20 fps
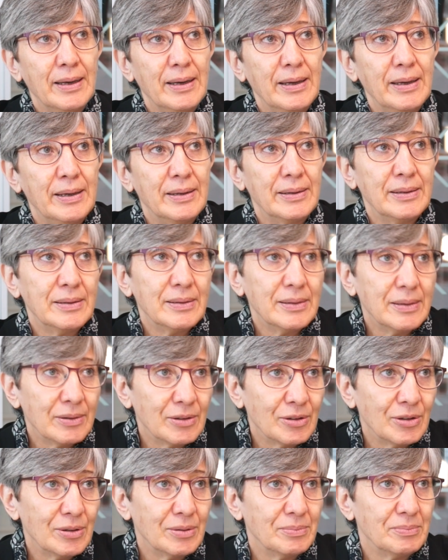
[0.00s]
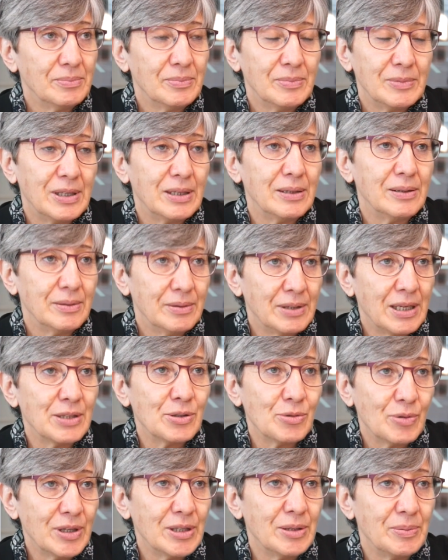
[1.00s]
And
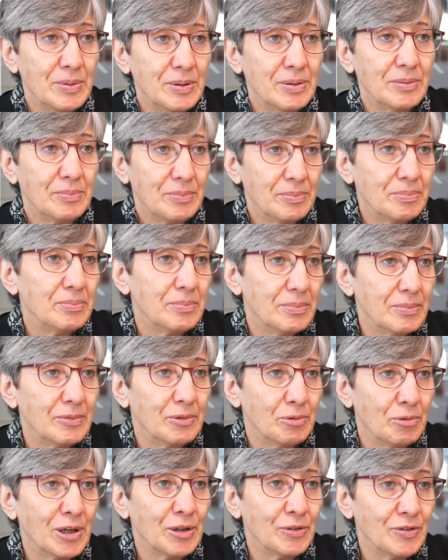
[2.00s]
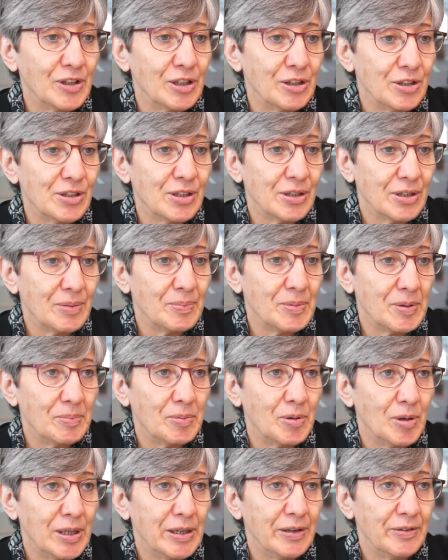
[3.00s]
that's why one of the reasons the
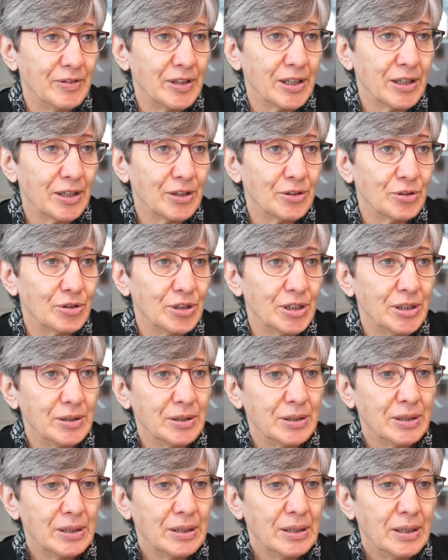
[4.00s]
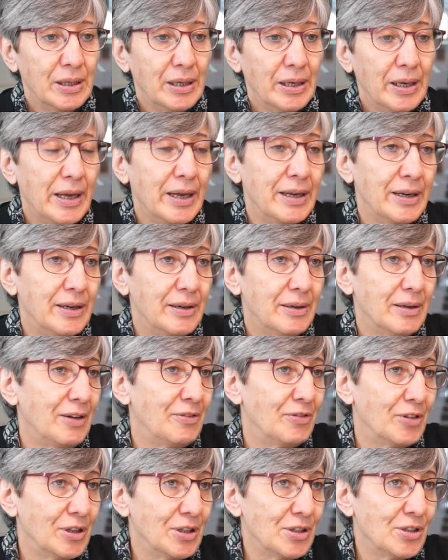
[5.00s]
people leave the country. And
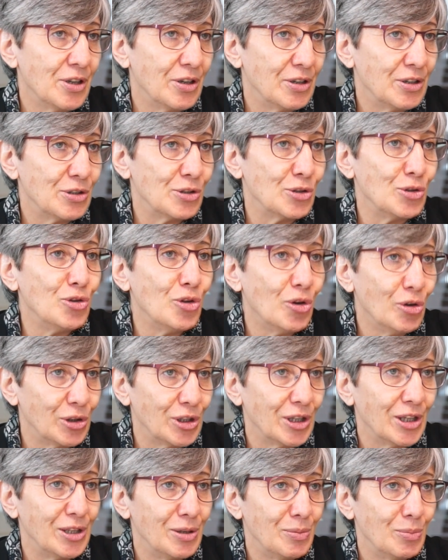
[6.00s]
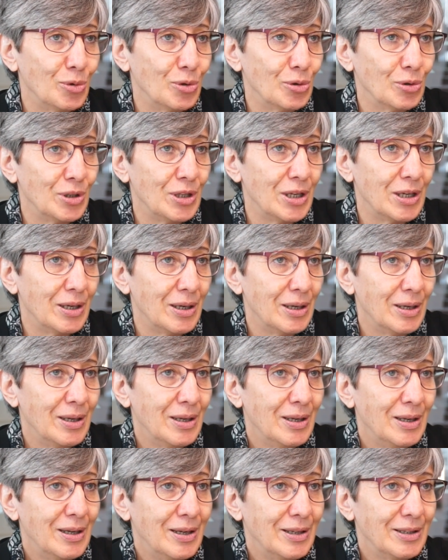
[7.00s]
Afghanistan is not anymore
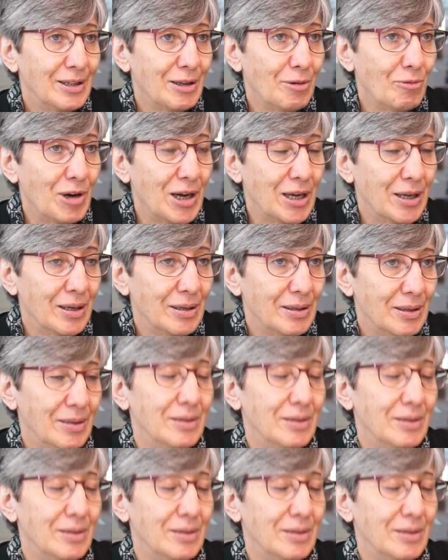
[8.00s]
the one